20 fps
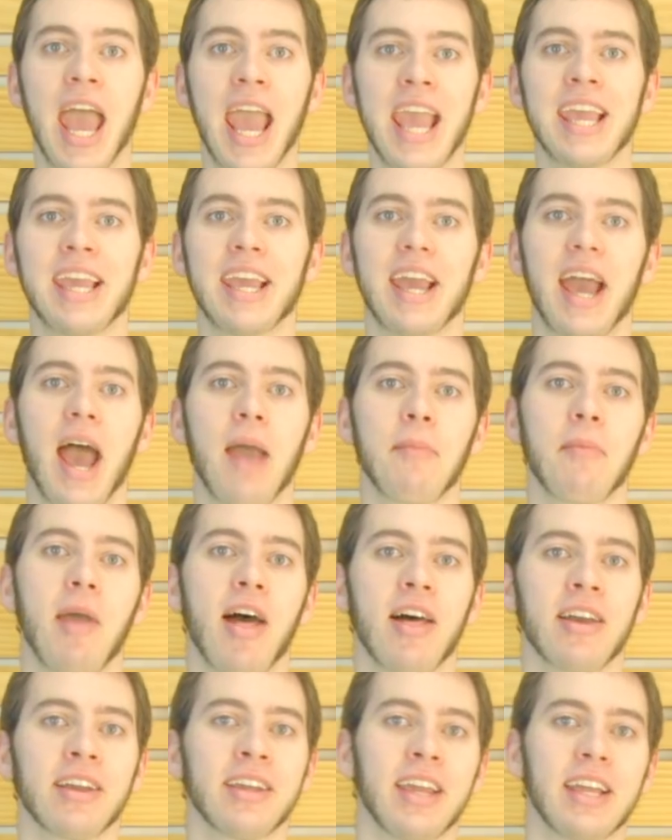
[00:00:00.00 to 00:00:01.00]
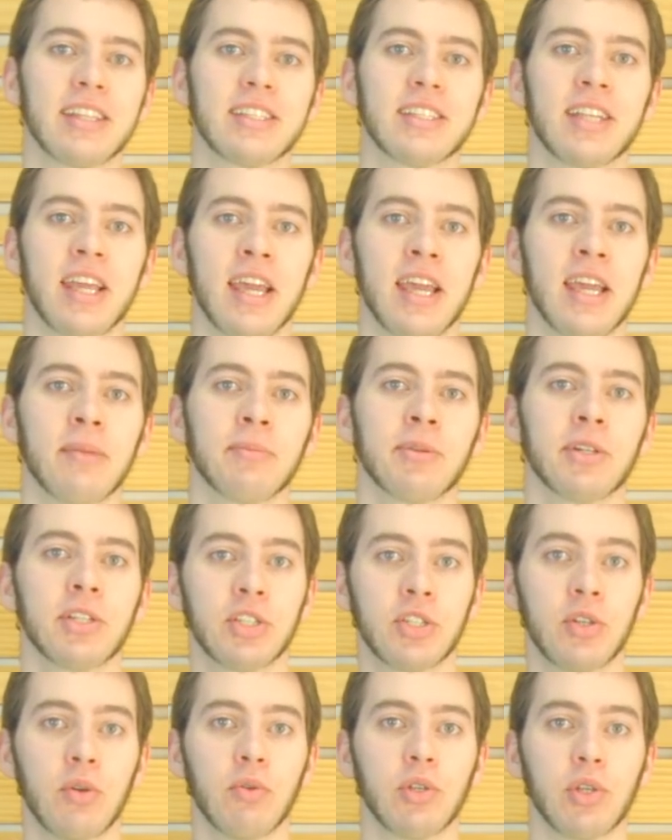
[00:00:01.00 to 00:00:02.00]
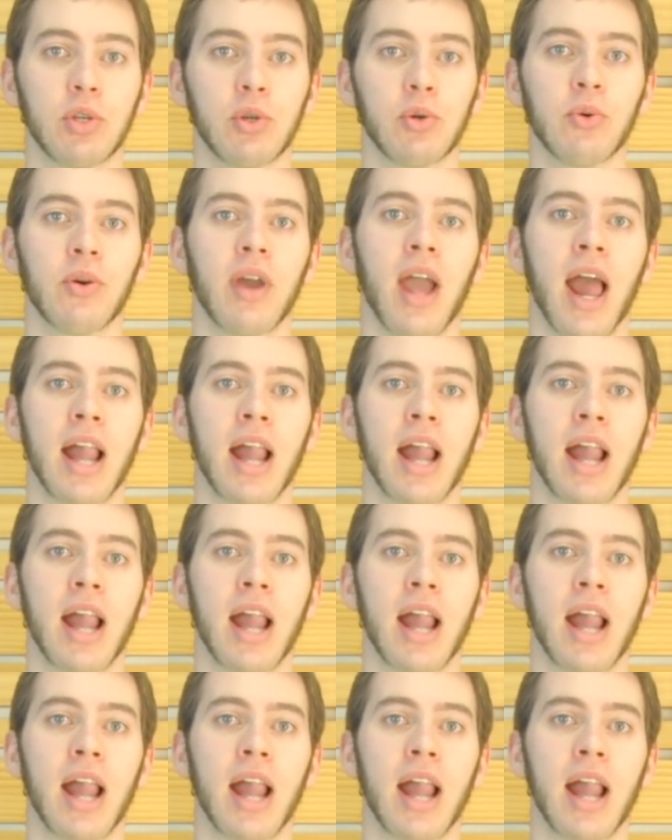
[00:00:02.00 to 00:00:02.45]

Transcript: Hey, I'm Alec, and today I'm going to show you